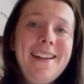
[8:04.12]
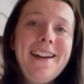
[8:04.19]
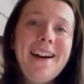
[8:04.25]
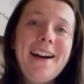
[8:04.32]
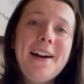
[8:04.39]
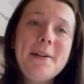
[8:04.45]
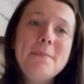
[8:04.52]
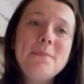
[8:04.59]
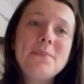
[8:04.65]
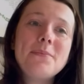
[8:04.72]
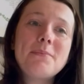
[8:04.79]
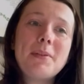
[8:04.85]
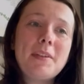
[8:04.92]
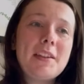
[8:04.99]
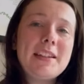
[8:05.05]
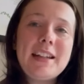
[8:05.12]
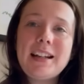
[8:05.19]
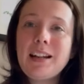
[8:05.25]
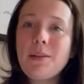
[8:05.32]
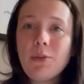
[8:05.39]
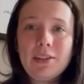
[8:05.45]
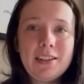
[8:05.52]
but the
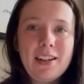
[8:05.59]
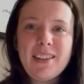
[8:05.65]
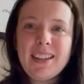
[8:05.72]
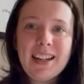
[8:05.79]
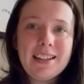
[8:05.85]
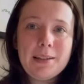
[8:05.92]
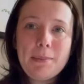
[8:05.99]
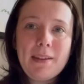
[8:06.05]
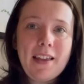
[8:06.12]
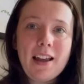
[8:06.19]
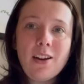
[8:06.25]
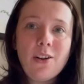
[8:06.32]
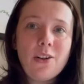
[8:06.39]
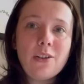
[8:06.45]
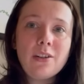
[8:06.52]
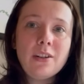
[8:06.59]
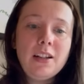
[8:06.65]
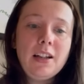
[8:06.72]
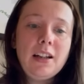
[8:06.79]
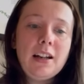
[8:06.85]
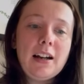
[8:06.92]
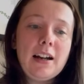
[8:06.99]
DClin ones don't tend to be that long.
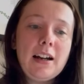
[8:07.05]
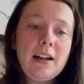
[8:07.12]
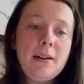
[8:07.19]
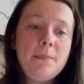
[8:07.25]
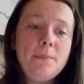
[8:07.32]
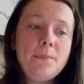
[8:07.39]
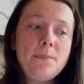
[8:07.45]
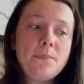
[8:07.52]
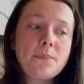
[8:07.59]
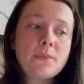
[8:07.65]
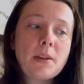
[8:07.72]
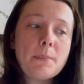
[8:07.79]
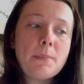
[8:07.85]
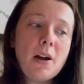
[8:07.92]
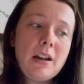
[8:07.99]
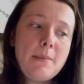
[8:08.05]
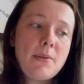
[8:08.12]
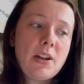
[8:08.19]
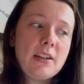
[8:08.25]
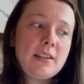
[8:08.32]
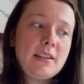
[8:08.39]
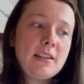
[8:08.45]
Partly
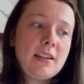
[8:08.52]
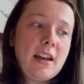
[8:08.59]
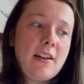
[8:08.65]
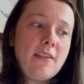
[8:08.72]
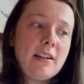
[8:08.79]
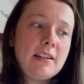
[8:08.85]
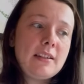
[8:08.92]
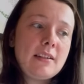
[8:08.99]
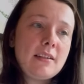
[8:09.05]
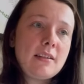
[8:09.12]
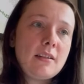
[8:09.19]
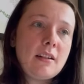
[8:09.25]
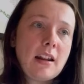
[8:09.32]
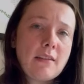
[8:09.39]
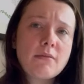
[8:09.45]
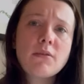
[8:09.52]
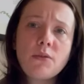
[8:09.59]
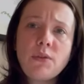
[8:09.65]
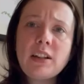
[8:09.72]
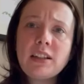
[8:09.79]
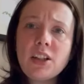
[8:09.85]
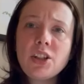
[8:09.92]
because there is the
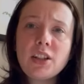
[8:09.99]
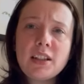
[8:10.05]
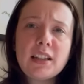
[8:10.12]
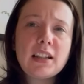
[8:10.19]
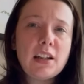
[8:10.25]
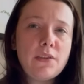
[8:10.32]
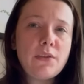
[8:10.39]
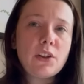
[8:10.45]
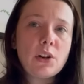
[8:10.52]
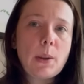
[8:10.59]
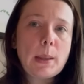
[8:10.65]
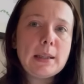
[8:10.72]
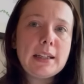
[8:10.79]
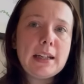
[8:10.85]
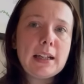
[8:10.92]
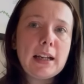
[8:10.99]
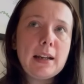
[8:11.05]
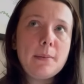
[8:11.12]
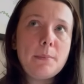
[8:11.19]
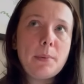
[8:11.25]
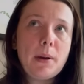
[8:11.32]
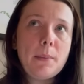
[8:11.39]
research is significant on the
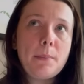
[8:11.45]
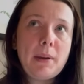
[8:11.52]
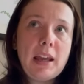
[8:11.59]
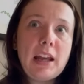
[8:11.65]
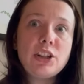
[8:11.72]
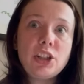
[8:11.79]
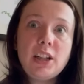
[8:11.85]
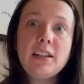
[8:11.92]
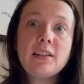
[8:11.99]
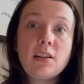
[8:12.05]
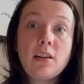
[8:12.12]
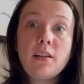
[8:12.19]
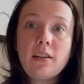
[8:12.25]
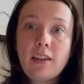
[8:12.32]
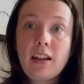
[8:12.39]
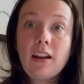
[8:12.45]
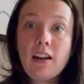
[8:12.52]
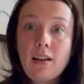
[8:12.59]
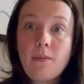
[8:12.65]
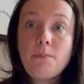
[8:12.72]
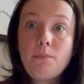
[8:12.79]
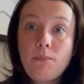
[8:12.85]
DClin, but PhDs they're
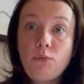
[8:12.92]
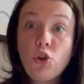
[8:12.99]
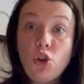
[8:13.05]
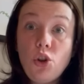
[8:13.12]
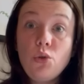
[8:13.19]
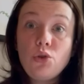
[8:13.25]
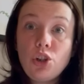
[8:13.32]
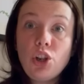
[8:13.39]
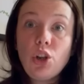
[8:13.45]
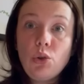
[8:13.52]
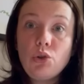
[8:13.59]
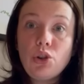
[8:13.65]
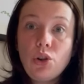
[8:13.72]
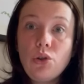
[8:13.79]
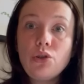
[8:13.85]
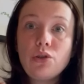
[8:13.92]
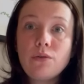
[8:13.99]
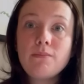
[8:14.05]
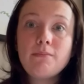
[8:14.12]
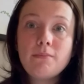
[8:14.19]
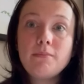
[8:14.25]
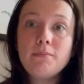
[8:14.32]
like
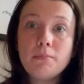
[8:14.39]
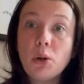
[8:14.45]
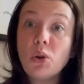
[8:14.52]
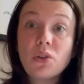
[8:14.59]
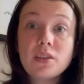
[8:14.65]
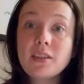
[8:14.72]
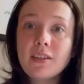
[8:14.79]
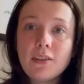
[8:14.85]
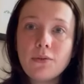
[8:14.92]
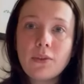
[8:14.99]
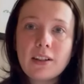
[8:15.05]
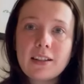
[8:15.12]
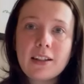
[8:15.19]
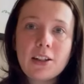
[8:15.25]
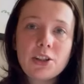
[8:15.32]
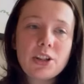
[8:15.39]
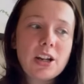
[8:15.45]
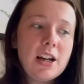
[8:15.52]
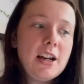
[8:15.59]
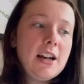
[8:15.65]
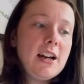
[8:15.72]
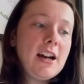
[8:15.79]
huge books of research.
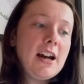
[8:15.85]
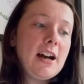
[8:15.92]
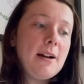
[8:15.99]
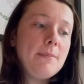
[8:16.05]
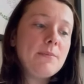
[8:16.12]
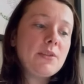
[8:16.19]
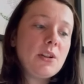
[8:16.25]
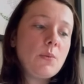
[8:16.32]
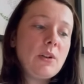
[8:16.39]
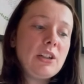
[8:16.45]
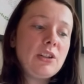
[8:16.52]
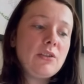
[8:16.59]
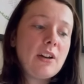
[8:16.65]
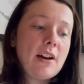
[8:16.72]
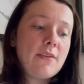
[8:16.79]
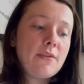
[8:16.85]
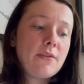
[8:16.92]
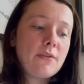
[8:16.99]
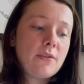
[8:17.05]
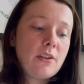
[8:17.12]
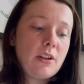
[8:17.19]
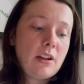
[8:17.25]
So we do have,
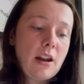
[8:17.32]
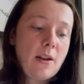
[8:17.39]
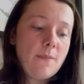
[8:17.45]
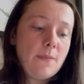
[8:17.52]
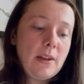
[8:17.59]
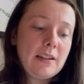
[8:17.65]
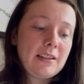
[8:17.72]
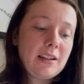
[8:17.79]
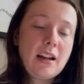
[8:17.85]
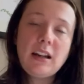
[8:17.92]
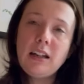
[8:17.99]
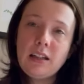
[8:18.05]
it's slightly